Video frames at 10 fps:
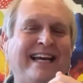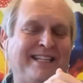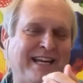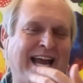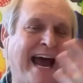
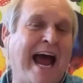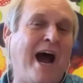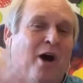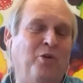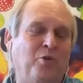That's
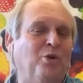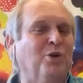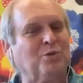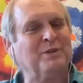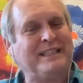how the
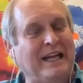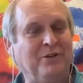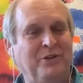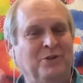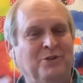world would
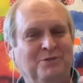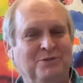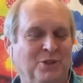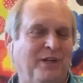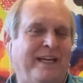tell you
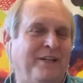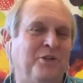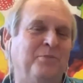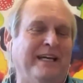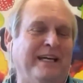you're getting
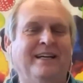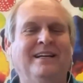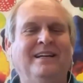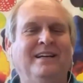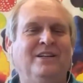too big.
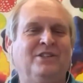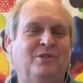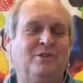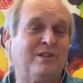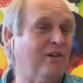
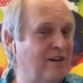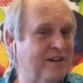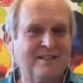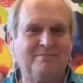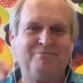So as long
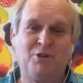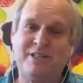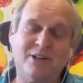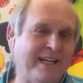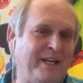as you're
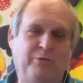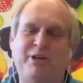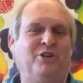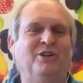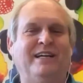still getting
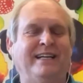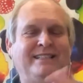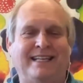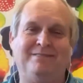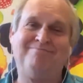richer, I'd
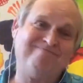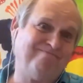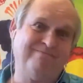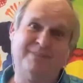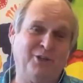say
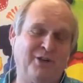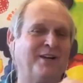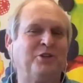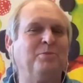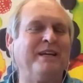you're
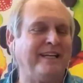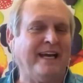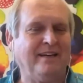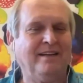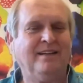not too big
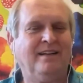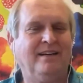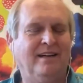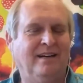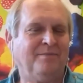yet.
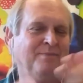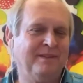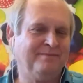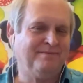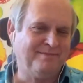
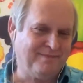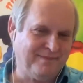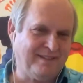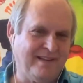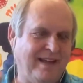
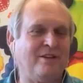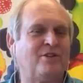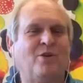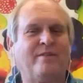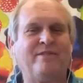
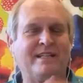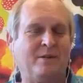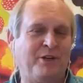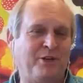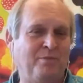So
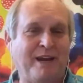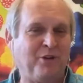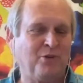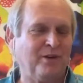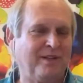obviously we should make
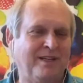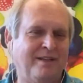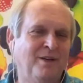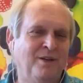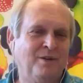sure
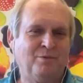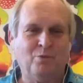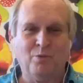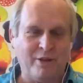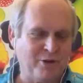that
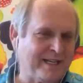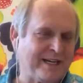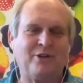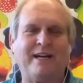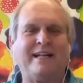when there's
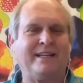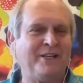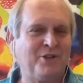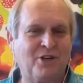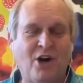
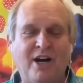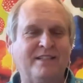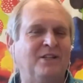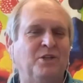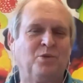externalities or
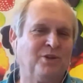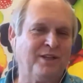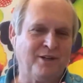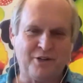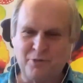costs in the world
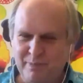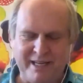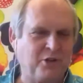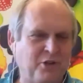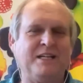that are
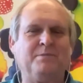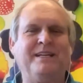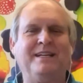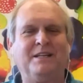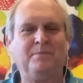being
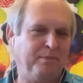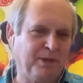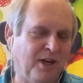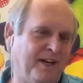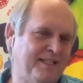transmitted to the
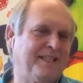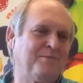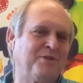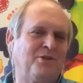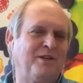people causing
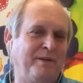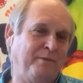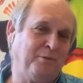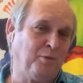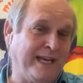them, so that
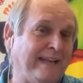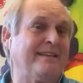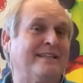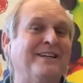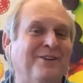people will get
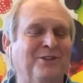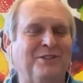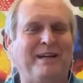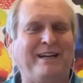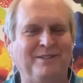the signals
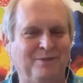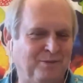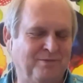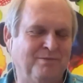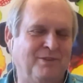about
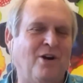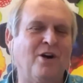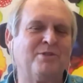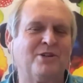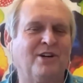the
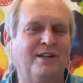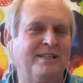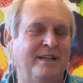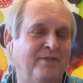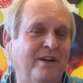harms they're
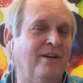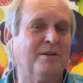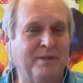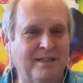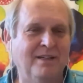causing if they
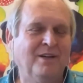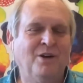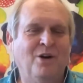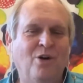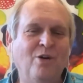are. But
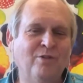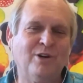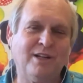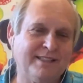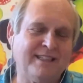
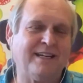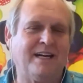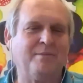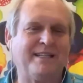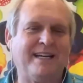overall, as an
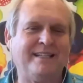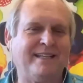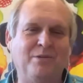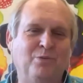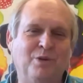economist, I'd
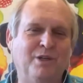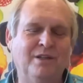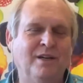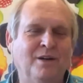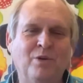say we're
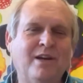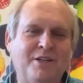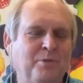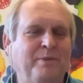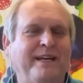
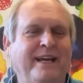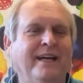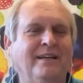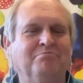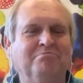not too big
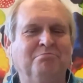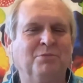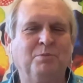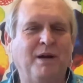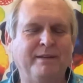yet, and
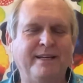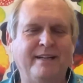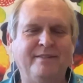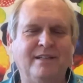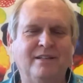we're probably
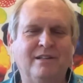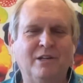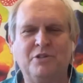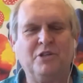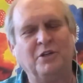not even
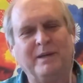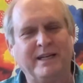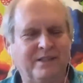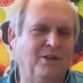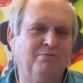close to too
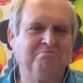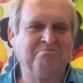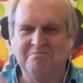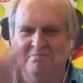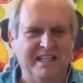big. So
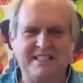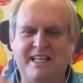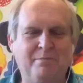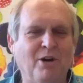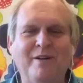let's
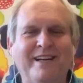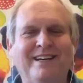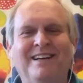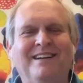keep growing.